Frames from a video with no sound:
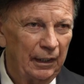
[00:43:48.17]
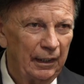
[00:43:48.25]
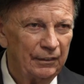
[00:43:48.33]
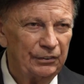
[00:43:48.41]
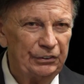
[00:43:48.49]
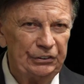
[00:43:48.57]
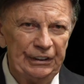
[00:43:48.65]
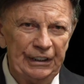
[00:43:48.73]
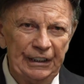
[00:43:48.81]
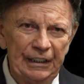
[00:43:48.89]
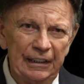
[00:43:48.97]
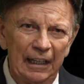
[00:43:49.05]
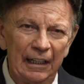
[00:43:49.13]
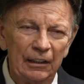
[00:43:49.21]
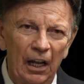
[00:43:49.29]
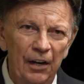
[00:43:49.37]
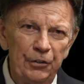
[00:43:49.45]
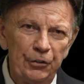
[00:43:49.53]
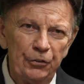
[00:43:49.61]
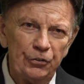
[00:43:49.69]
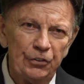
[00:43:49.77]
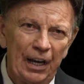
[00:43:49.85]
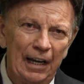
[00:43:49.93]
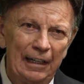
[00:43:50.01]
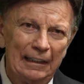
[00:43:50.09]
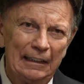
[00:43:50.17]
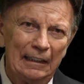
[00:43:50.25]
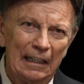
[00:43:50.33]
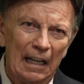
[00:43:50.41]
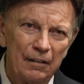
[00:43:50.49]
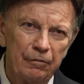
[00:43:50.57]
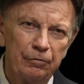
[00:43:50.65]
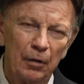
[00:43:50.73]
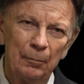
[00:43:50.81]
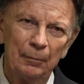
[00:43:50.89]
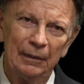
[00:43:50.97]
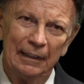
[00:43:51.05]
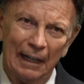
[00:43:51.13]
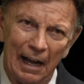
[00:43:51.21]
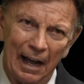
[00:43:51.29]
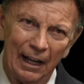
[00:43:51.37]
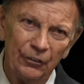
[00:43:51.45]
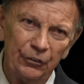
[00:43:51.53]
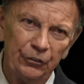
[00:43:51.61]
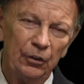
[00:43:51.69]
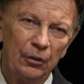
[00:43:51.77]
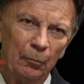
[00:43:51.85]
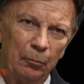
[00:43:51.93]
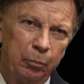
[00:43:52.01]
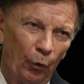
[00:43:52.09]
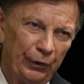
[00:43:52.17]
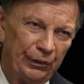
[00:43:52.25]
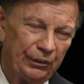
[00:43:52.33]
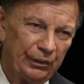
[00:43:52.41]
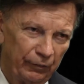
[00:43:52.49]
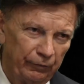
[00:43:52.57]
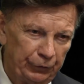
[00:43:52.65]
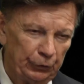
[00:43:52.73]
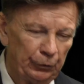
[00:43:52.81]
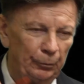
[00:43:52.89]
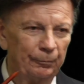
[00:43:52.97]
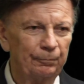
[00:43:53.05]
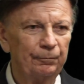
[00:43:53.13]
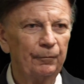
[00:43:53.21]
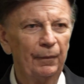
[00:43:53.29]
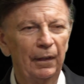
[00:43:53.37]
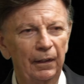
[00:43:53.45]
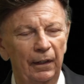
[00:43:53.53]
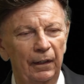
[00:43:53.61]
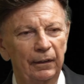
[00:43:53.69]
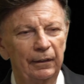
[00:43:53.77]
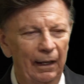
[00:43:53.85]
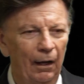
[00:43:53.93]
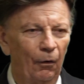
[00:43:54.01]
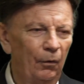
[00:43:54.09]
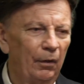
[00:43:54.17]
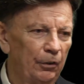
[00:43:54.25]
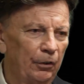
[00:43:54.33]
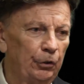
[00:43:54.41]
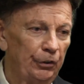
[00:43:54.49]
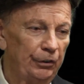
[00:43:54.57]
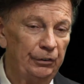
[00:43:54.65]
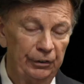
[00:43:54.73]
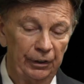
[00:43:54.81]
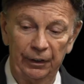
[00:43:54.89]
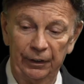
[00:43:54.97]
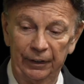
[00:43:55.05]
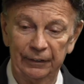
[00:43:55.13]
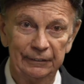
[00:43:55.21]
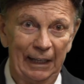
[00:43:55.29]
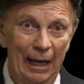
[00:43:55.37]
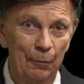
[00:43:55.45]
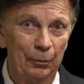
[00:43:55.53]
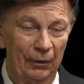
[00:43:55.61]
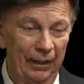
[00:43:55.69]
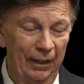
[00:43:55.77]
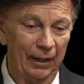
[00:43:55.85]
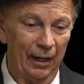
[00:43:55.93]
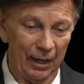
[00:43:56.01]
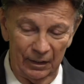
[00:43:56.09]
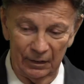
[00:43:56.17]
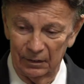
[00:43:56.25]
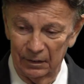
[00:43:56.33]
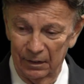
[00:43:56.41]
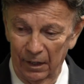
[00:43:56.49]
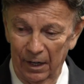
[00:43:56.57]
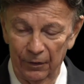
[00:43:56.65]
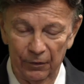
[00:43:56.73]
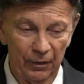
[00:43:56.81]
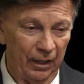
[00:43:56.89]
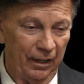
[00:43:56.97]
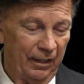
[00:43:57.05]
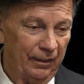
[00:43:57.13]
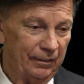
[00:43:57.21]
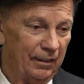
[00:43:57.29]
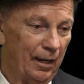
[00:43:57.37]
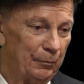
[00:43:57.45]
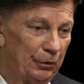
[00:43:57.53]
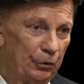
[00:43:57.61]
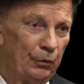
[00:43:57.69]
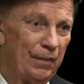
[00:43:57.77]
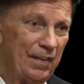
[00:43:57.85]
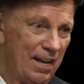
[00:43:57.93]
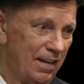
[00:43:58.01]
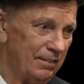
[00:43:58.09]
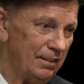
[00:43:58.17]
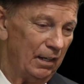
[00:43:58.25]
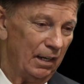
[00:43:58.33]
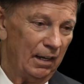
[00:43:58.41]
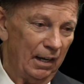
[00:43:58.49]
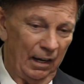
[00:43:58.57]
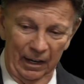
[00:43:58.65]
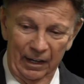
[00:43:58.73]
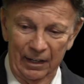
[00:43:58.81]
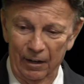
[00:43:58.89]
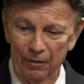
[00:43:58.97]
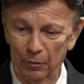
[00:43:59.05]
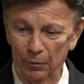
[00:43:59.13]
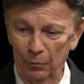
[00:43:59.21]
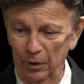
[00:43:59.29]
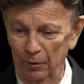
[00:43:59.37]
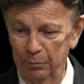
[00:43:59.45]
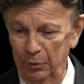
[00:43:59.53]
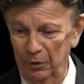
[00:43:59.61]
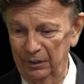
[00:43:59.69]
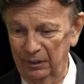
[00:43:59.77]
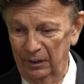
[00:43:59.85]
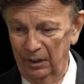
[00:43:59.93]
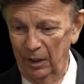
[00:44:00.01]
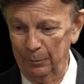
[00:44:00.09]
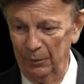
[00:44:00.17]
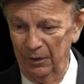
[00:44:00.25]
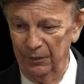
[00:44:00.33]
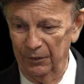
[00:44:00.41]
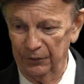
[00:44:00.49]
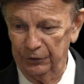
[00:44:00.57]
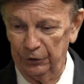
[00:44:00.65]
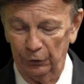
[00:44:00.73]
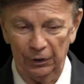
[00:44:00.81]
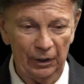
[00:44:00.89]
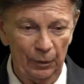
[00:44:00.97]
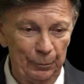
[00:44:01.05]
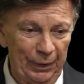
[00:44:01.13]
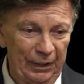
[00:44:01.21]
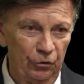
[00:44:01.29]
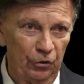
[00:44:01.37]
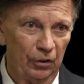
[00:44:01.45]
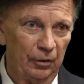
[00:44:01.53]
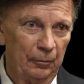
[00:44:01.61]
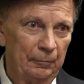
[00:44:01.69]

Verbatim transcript: Seeing and understanding life from God's point of view. Now, a good uh, example, had I thought ahead of time to do this, and I would have put up on the screen a picture